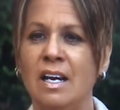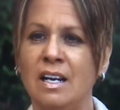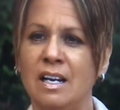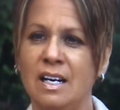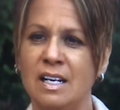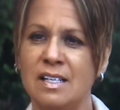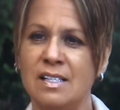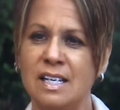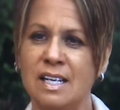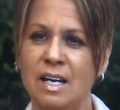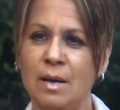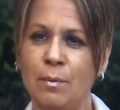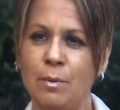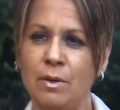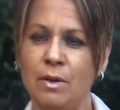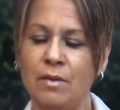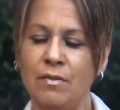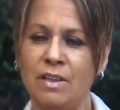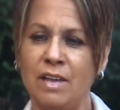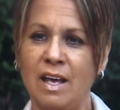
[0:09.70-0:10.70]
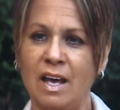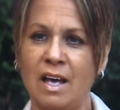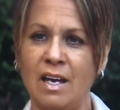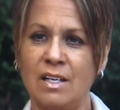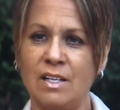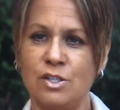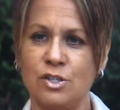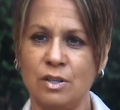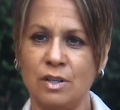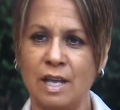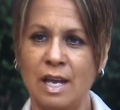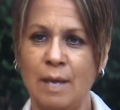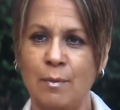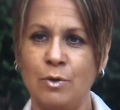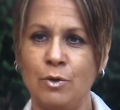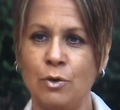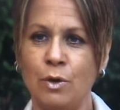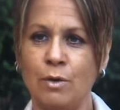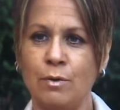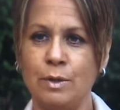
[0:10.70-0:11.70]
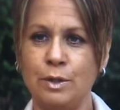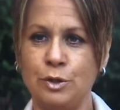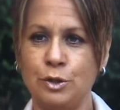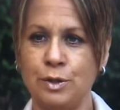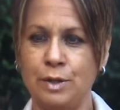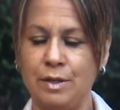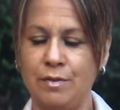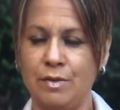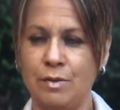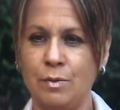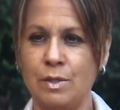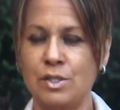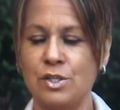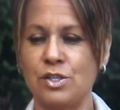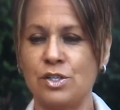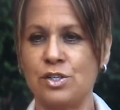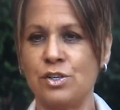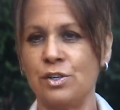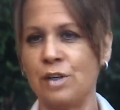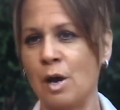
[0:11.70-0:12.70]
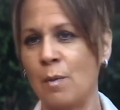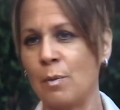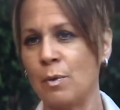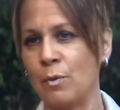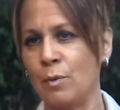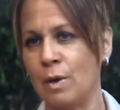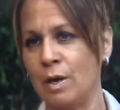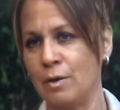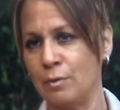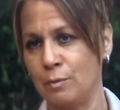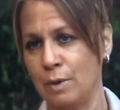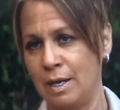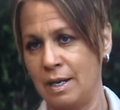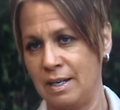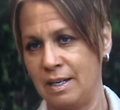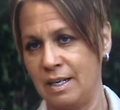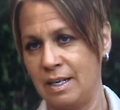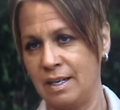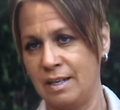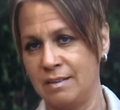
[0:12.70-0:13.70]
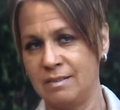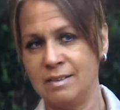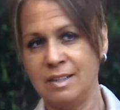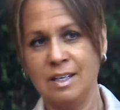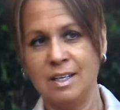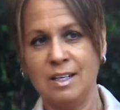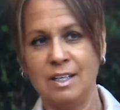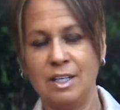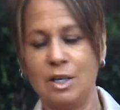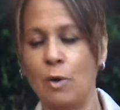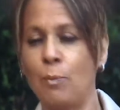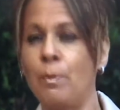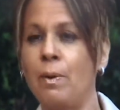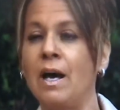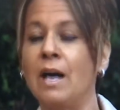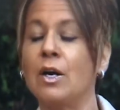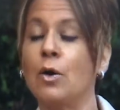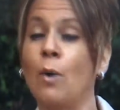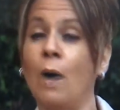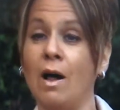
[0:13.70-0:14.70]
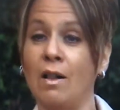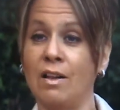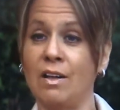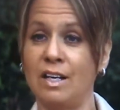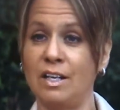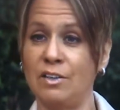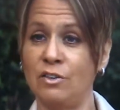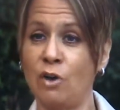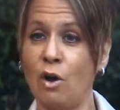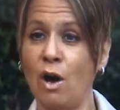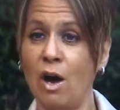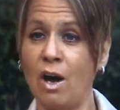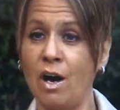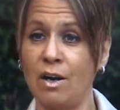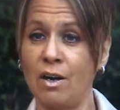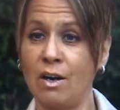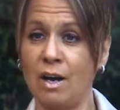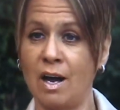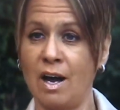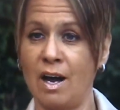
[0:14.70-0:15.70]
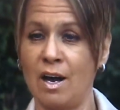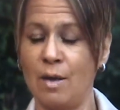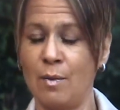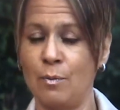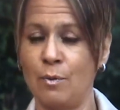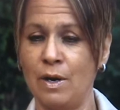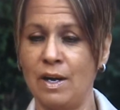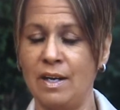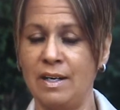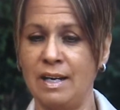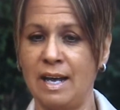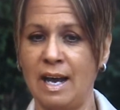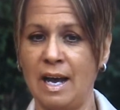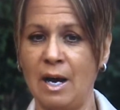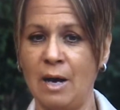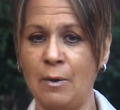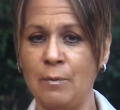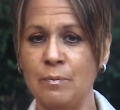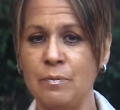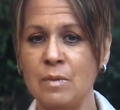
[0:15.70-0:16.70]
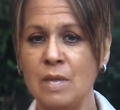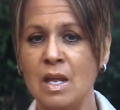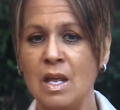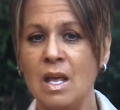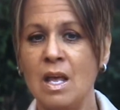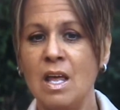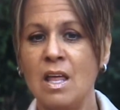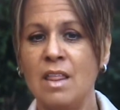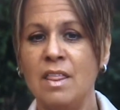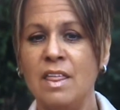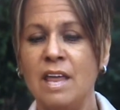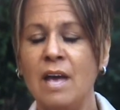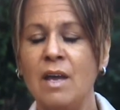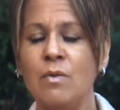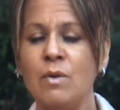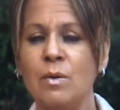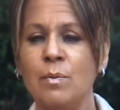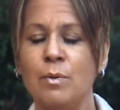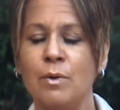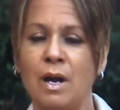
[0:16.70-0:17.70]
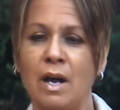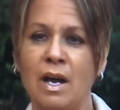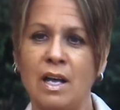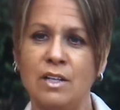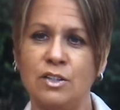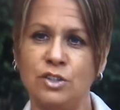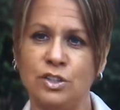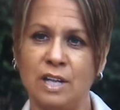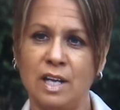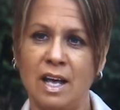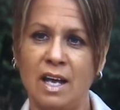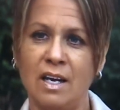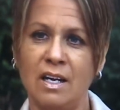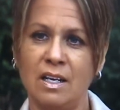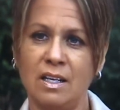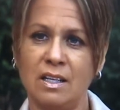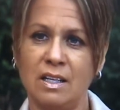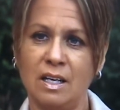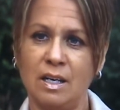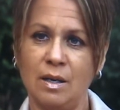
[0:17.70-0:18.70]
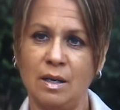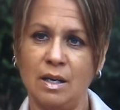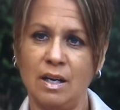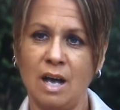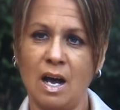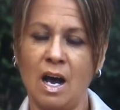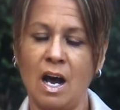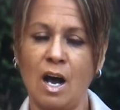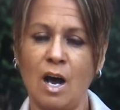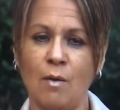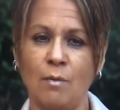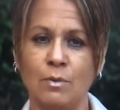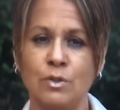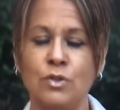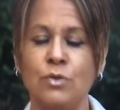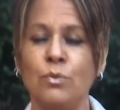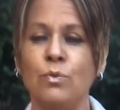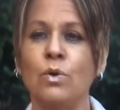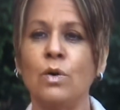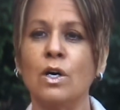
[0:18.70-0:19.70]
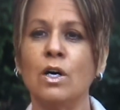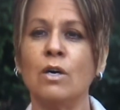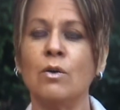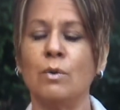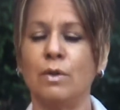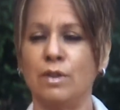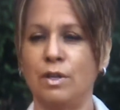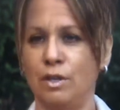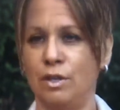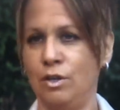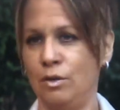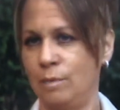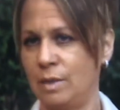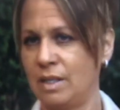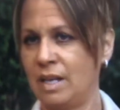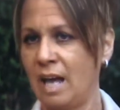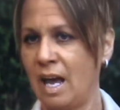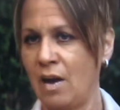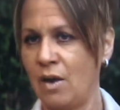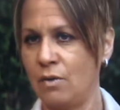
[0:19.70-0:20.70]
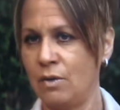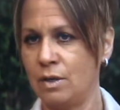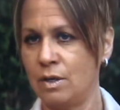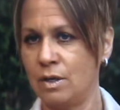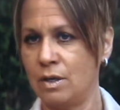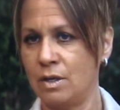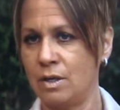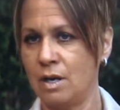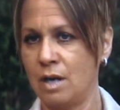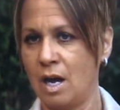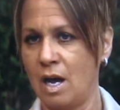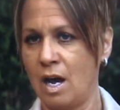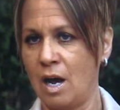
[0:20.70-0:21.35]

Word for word: And an example of that is your Labrador Retriever, which is your number one ranking, you know, pet quality dog um, right now. They were bred genetically um, to work with a human counter